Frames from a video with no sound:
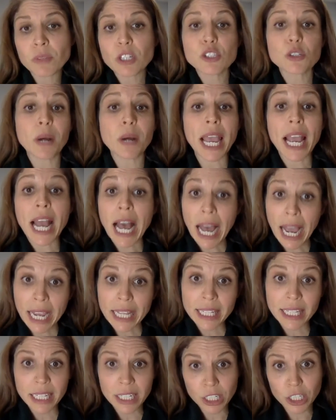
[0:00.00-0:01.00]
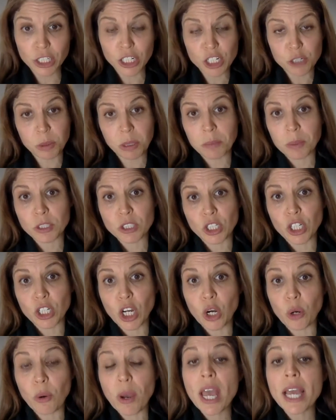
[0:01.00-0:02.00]
So I highly encourage people to
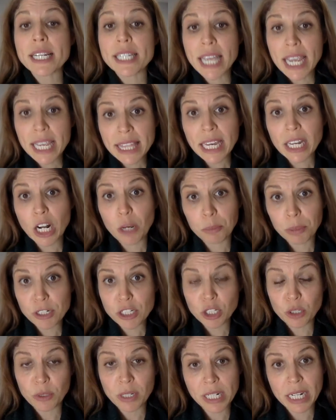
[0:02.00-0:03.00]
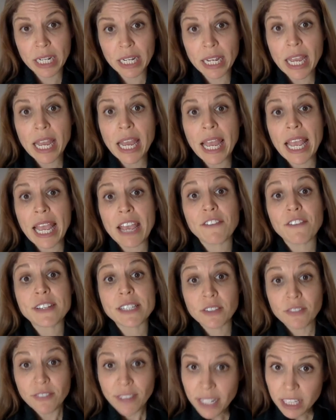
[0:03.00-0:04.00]
go take that opportunity if
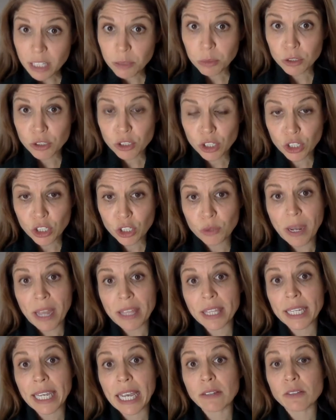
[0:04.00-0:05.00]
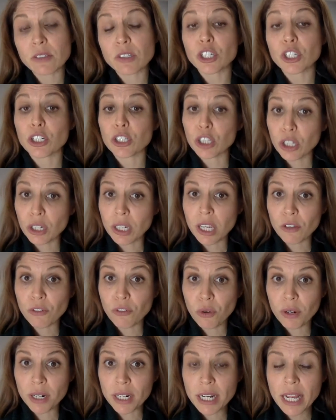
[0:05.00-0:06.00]
it's available to you and the counselor you're looking
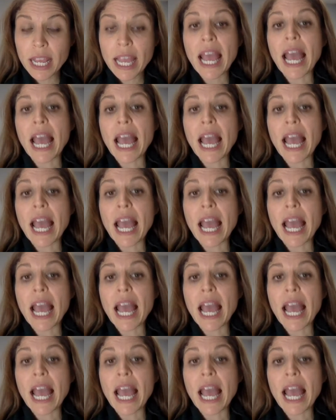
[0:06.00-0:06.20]
for,